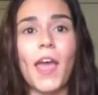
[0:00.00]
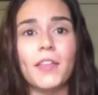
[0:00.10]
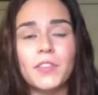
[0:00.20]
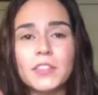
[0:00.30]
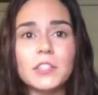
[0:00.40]

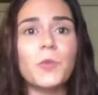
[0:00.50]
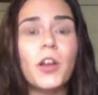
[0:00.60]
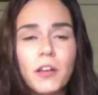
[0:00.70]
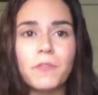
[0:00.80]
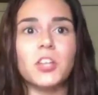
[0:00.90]
And this is
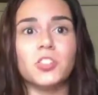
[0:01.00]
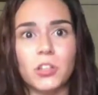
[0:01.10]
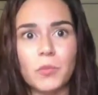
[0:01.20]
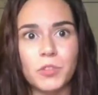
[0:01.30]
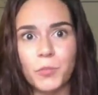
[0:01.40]
where
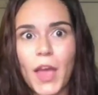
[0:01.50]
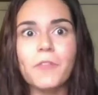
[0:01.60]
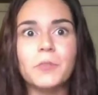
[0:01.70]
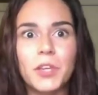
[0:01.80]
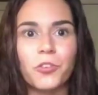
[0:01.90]
innovation comes in. We
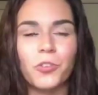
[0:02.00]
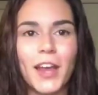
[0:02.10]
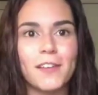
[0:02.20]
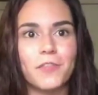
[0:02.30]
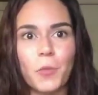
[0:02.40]
have to be
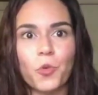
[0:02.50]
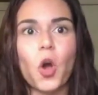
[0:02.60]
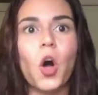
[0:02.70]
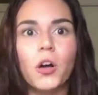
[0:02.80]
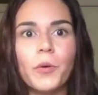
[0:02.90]
creative, and
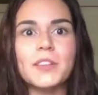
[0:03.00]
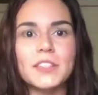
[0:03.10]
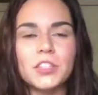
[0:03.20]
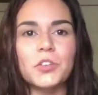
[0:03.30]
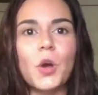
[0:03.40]
we're all going
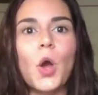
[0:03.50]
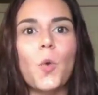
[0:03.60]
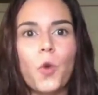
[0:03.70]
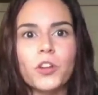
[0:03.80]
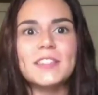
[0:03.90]
to
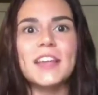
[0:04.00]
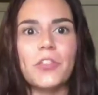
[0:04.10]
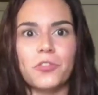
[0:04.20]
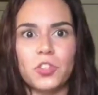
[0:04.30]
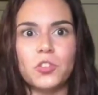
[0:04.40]
work
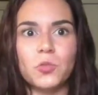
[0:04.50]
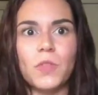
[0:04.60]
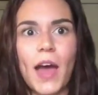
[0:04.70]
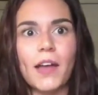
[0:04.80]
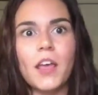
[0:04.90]
together to
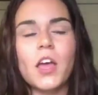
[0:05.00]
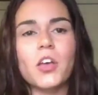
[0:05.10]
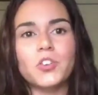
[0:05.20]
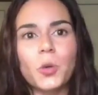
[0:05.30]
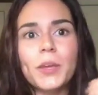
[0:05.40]
do that.
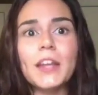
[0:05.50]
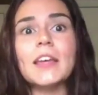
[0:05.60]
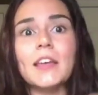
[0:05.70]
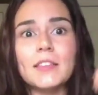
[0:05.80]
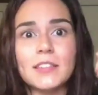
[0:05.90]
You'll be
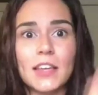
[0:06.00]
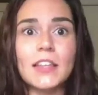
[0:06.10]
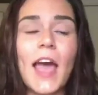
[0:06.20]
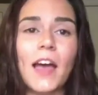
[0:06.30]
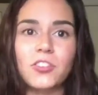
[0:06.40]
getting
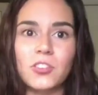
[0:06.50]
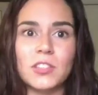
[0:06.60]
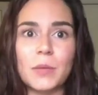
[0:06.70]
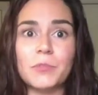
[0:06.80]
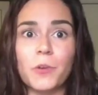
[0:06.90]
daily action
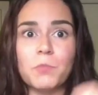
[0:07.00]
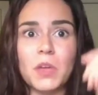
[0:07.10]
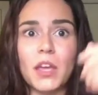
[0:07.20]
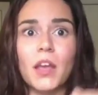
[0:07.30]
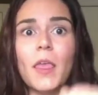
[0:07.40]
steps from
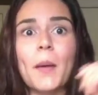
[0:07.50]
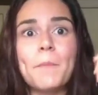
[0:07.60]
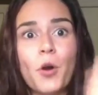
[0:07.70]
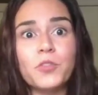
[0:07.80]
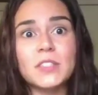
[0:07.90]
me,
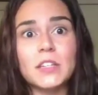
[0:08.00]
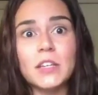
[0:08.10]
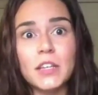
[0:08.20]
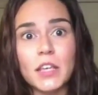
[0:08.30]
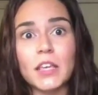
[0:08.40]

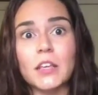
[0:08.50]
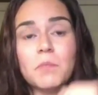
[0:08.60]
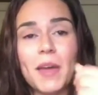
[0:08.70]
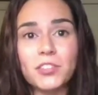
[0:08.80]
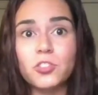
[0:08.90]
posted
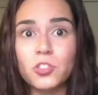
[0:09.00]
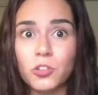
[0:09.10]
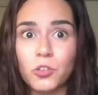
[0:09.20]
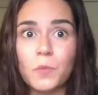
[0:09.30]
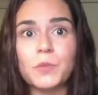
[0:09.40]
in
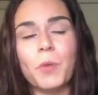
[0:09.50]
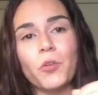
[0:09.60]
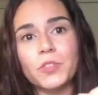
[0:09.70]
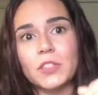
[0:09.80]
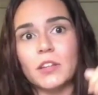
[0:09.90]
messenger groups,
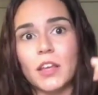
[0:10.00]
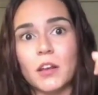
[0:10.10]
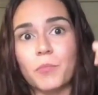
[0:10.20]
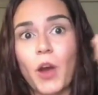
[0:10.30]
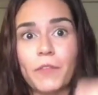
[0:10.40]
posted
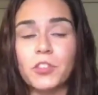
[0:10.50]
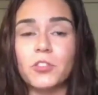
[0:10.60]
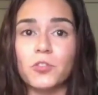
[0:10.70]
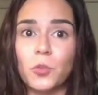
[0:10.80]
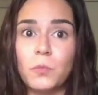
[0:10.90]
in private
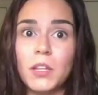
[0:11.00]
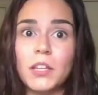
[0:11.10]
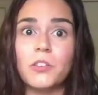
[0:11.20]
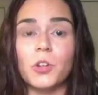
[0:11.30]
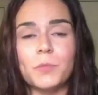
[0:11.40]
social
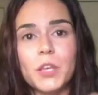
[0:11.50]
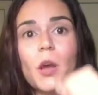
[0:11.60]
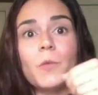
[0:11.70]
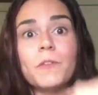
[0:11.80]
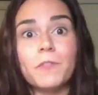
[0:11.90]
media groups
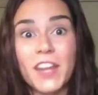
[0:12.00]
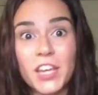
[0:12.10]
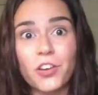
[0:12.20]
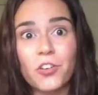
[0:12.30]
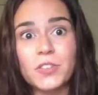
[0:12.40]
with
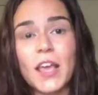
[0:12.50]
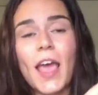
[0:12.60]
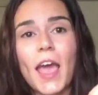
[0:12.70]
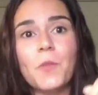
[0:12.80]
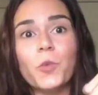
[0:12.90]
videos,
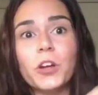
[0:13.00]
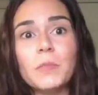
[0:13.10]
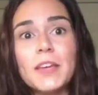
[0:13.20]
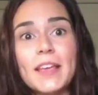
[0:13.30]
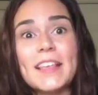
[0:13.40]
and we're
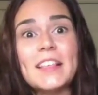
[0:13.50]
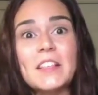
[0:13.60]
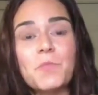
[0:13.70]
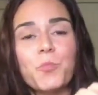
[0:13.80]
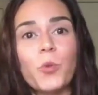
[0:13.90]
going to be
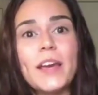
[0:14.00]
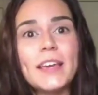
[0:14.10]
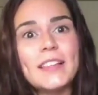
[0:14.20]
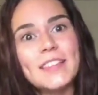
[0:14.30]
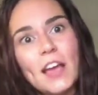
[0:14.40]

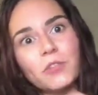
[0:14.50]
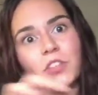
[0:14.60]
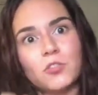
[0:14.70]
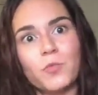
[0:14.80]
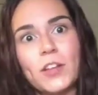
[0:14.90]
breaking down
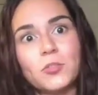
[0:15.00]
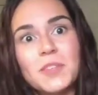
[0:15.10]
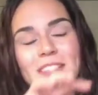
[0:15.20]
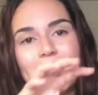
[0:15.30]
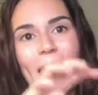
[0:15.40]
these
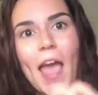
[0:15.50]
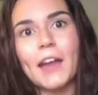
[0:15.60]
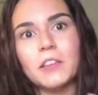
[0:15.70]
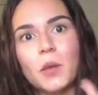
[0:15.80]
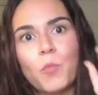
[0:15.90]
regimens and
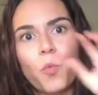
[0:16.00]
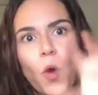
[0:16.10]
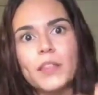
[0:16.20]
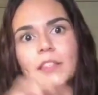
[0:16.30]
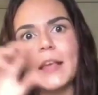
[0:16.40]
adding them
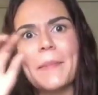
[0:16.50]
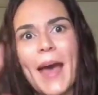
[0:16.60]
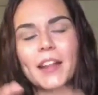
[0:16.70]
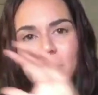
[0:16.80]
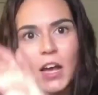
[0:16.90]
one step
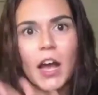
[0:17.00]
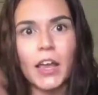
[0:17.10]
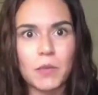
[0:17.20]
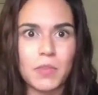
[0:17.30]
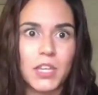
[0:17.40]
at a
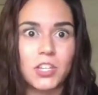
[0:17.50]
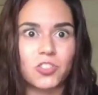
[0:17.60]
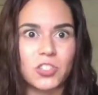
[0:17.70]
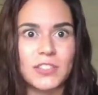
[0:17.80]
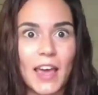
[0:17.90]
time
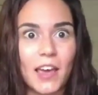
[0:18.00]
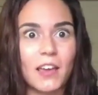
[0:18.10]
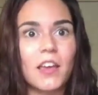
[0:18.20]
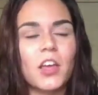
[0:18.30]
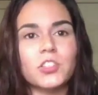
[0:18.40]
each
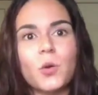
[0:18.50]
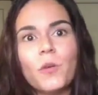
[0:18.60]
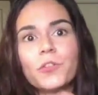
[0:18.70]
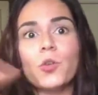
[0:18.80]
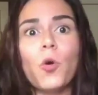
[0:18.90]
day.
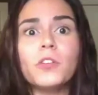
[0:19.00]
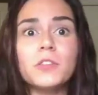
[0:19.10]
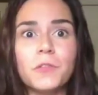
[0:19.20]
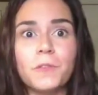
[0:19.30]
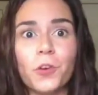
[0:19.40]
So over the
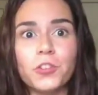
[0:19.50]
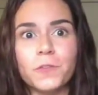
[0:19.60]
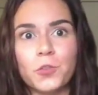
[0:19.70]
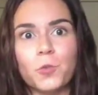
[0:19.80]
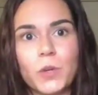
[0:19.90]
course of the
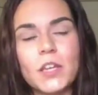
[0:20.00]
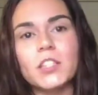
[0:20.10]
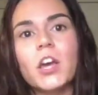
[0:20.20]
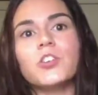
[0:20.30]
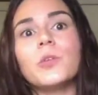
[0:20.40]
first few
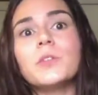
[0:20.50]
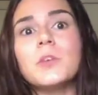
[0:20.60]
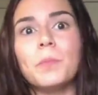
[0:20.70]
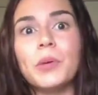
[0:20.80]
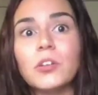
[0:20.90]
weeks, you're going
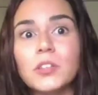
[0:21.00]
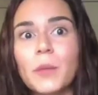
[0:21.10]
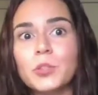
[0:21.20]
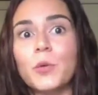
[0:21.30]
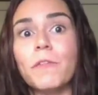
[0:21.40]
to build
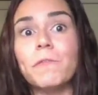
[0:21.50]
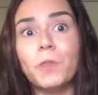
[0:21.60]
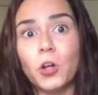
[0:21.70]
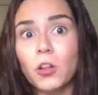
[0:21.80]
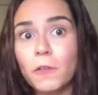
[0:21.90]
up to a
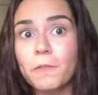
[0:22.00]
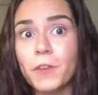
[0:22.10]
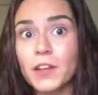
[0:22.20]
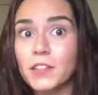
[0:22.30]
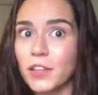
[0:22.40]
full
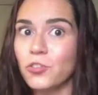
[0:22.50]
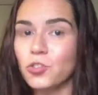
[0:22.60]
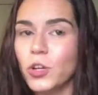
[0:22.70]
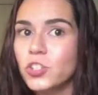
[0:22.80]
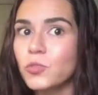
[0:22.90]
fitness and
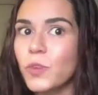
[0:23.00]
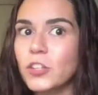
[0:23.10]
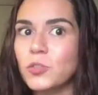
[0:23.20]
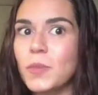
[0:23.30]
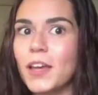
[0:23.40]
nutrition
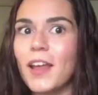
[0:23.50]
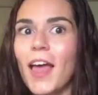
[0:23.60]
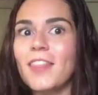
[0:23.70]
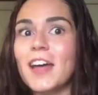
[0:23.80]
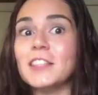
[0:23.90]
regimen
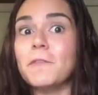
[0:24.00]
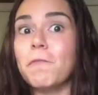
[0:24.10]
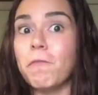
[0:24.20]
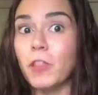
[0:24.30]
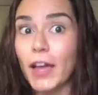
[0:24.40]
that's
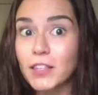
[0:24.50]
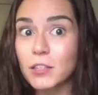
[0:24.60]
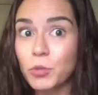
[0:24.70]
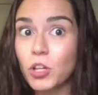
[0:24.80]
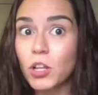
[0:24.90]

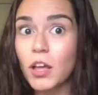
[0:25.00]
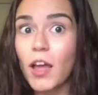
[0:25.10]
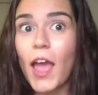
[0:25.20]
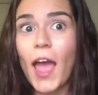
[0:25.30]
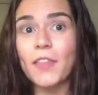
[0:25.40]
flexible
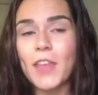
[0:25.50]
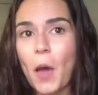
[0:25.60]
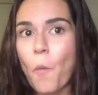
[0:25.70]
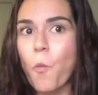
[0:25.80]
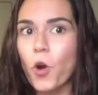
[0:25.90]
and
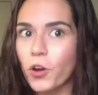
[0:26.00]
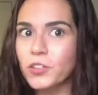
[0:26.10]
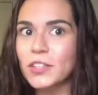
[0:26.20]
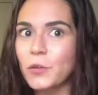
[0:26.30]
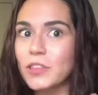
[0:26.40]
that
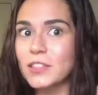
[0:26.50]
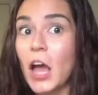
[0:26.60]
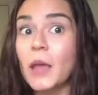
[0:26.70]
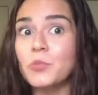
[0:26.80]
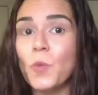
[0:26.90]
works in the
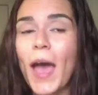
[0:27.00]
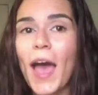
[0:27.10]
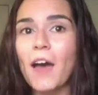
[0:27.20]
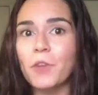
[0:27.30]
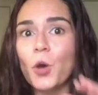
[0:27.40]
time you
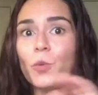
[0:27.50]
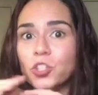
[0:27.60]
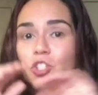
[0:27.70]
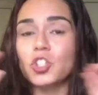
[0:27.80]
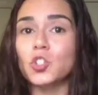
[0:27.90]
have,
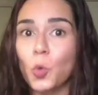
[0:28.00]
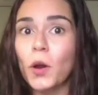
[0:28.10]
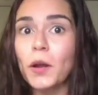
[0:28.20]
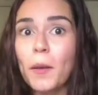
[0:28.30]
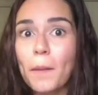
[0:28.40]
which is
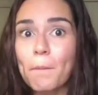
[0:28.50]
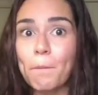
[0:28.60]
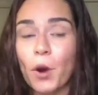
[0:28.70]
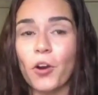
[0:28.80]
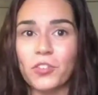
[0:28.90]
short
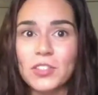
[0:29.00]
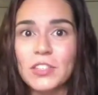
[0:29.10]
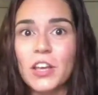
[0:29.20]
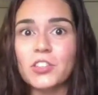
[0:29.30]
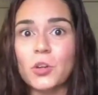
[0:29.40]

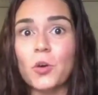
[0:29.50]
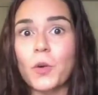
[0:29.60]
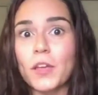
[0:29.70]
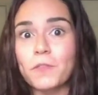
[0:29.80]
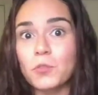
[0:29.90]
bursts.
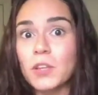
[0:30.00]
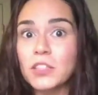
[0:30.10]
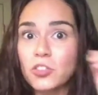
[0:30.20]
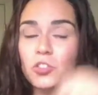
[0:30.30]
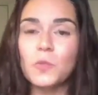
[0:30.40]
So if you
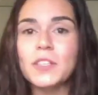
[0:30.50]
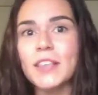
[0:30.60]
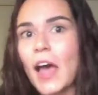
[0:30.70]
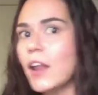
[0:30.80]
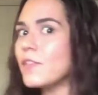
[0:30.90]
need to do a
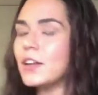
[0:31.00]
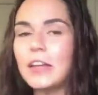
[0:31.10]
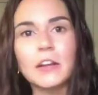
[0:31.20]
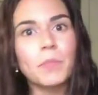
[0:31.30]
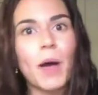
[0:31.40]
set and then
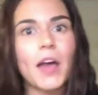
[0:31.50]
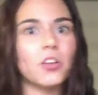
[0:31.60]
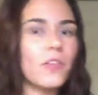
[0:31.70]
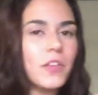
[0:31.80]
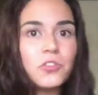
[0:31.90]
heat a
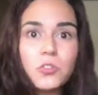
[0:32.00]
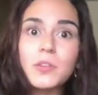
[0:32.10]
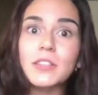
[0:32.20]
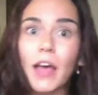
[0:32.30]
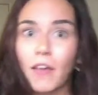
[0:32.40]
bottle and then
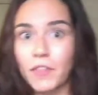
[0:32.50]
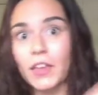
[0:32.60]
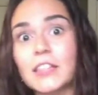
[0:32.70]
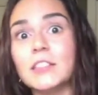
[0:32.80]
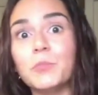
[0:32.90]
do a set
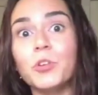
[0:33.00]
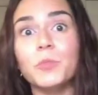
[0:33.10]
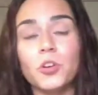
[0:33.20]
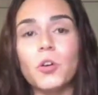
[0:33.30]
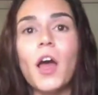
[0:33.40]
kiss a
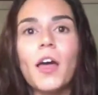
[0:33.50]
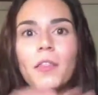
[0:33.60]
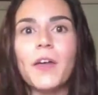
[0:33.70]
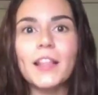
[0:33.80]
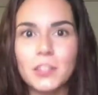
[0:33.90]
boo-boo,
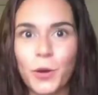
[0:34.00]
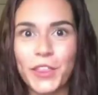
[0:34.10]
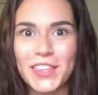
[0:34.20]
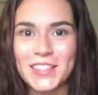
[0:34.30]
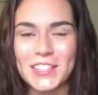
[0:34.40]
that's
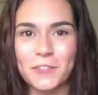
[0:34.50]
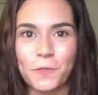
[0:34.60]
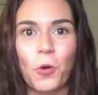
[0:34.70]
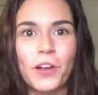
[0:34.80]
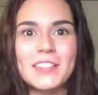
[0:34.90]
what this is
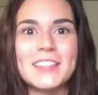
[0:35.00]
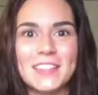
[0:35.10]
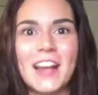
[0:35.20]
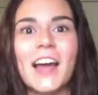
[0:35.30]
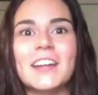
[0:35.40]
for. It's
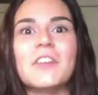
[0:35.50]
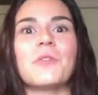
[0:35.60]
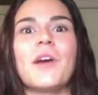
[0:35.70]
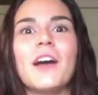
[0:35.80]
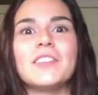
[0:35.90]
designed
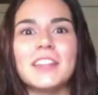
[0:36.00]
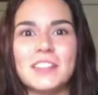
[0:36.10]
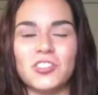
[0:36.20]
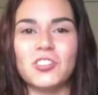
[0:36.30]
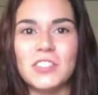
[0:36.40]
around the
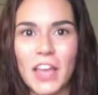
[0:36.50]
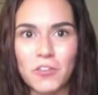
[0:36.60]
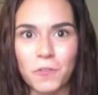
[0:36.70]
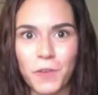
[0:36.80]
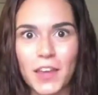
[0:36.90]
conditions
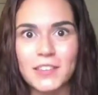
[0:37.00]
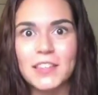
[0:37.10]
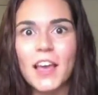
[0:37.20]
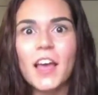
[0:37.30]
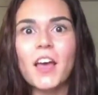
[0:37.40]
that you face.